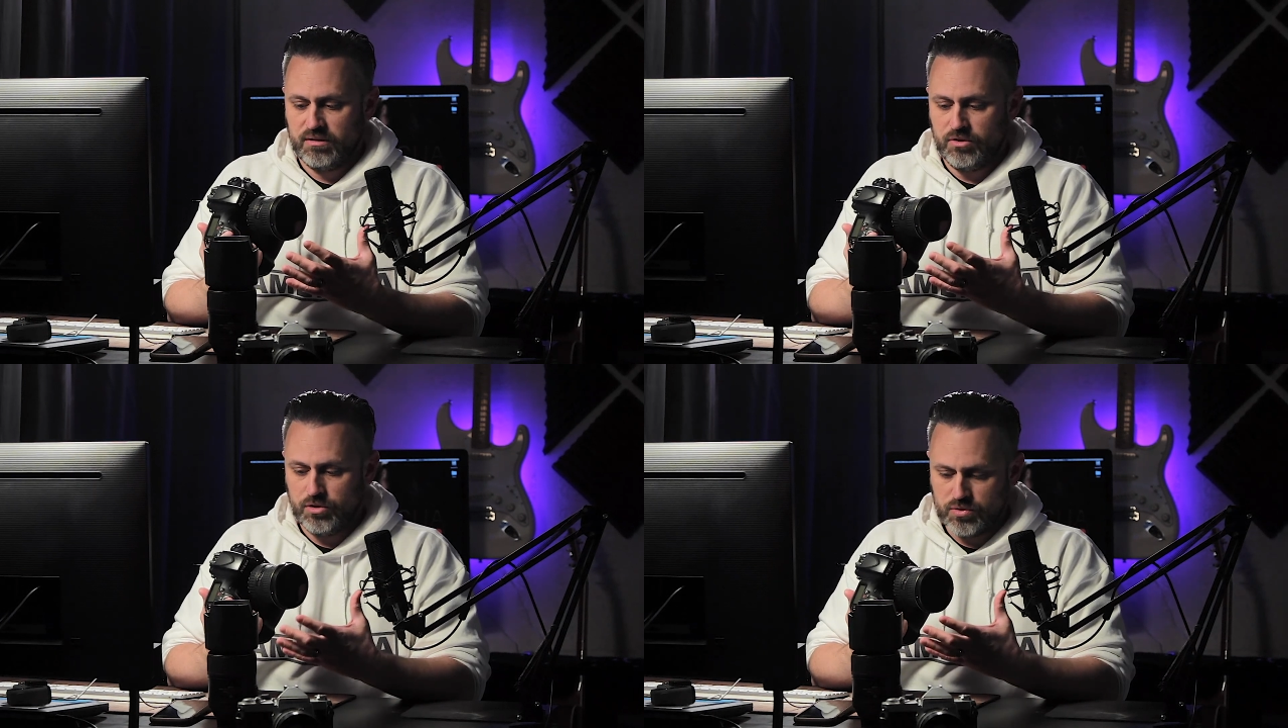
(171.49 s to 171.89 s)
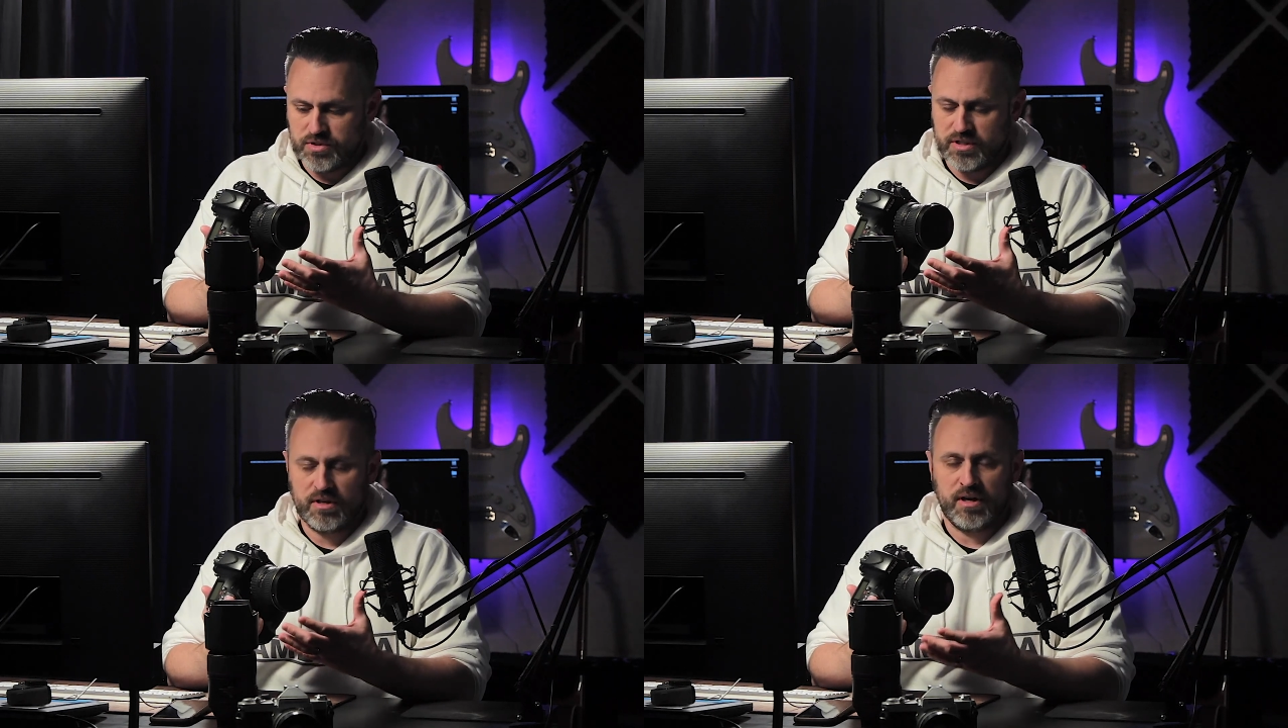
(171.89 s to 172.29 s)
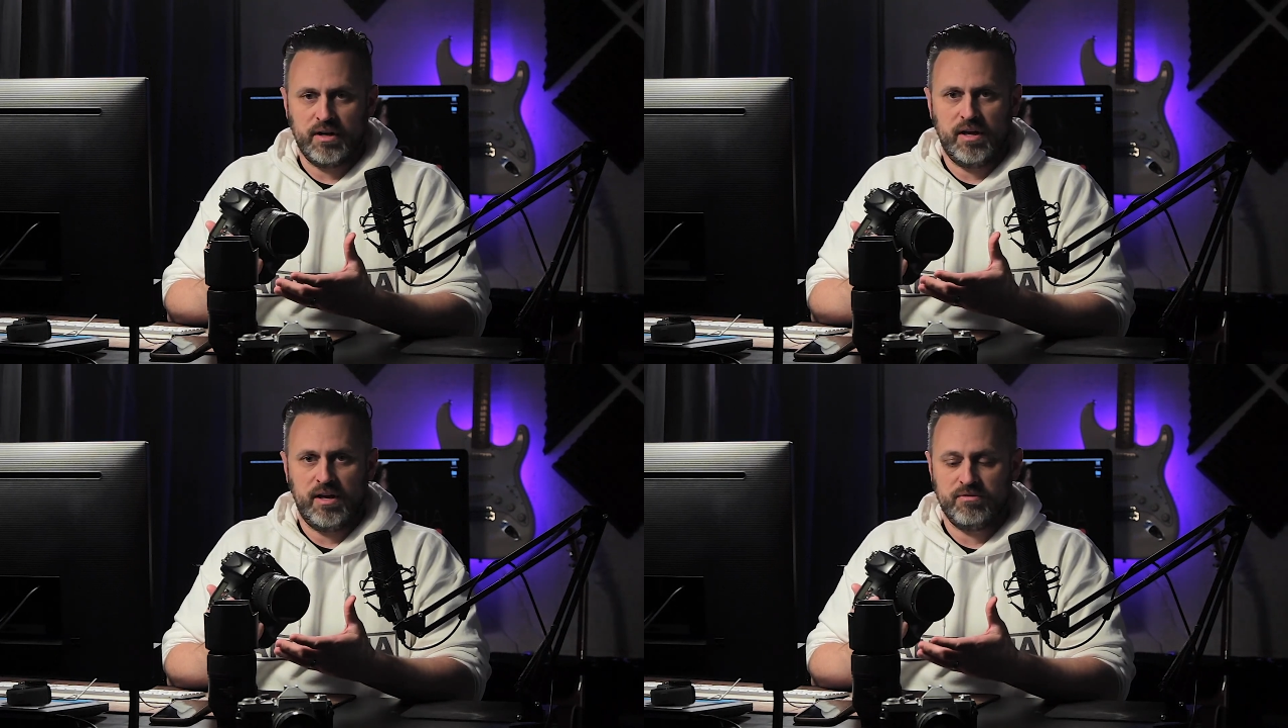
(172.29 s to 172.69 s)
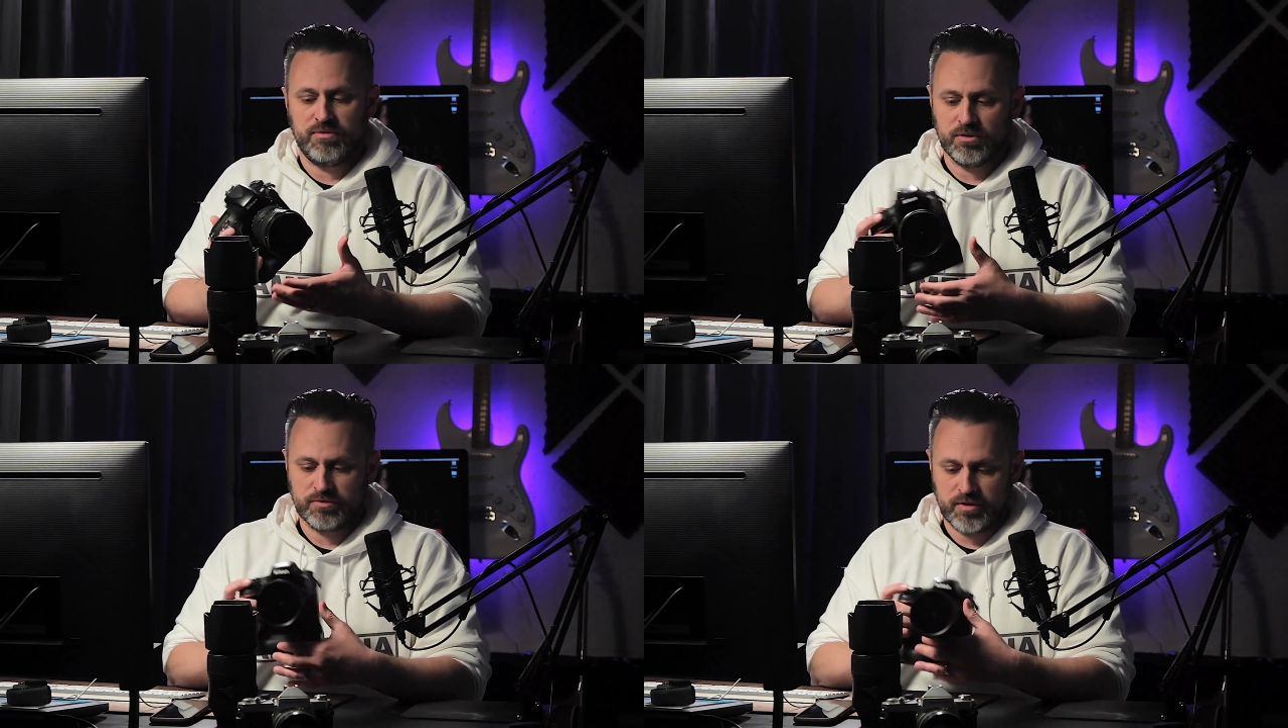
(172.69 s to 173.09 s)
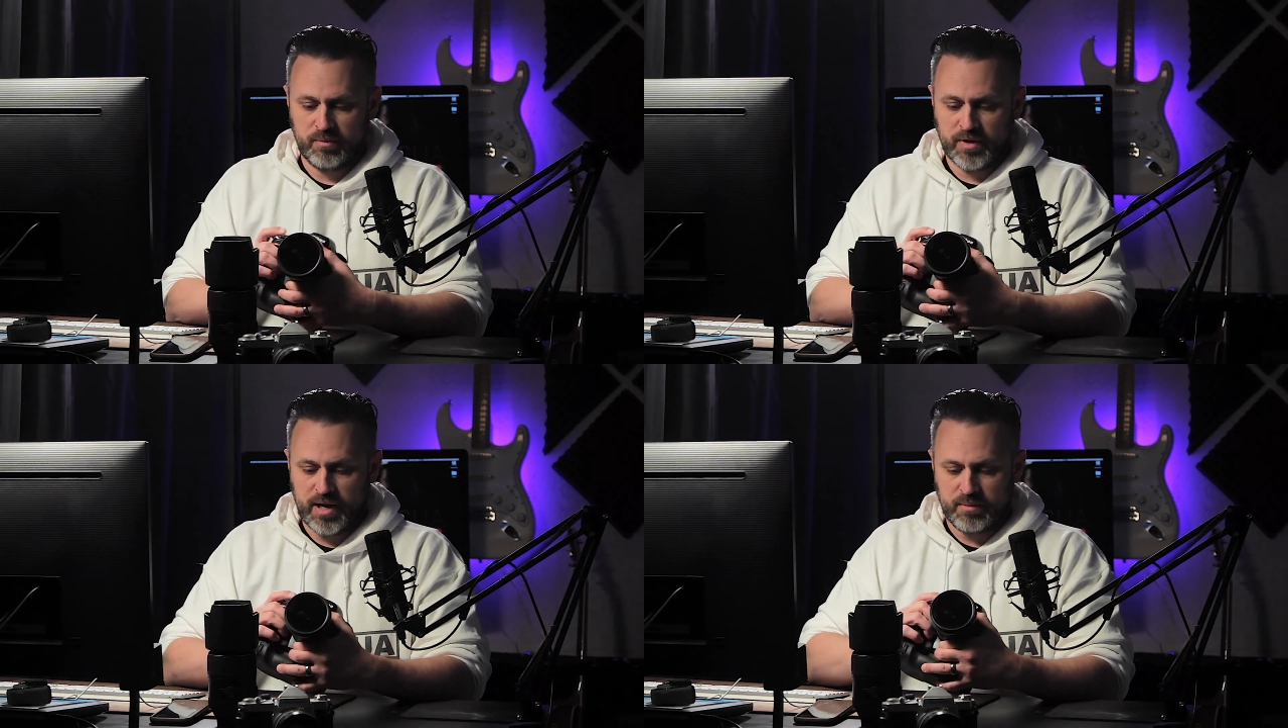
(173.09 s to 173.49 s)
use it on a full
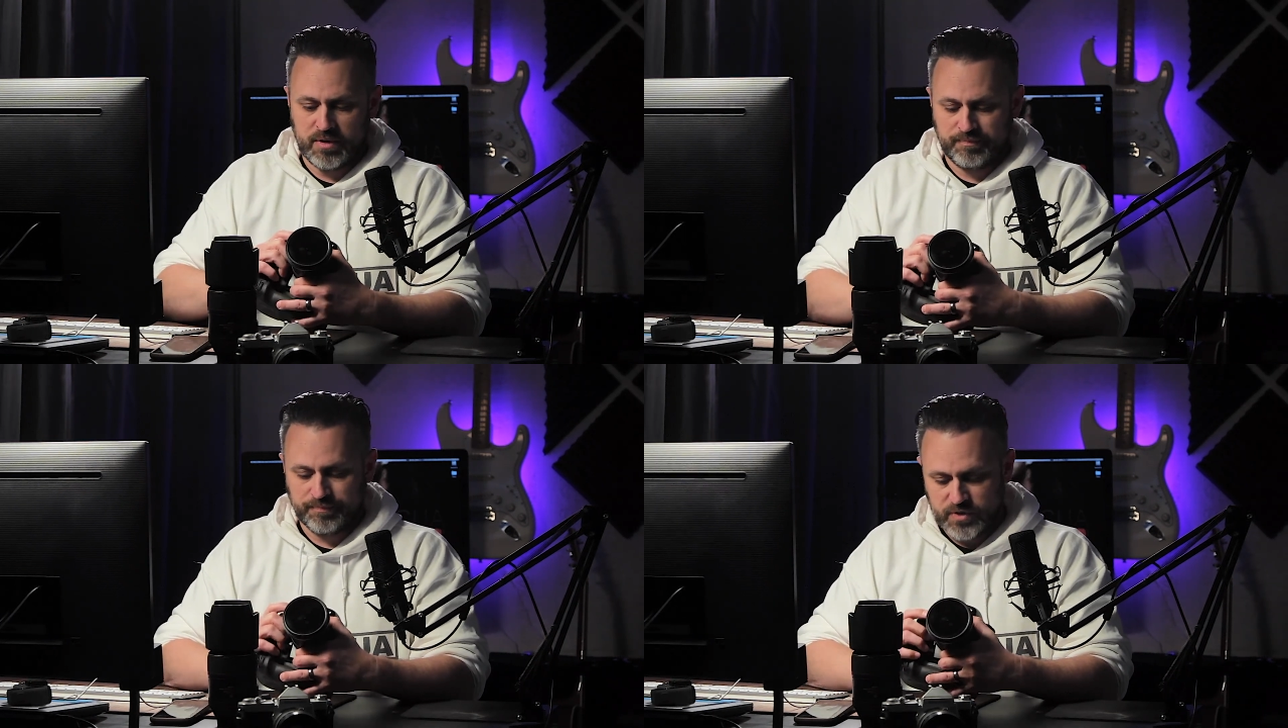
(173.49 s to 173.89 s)
frame camera.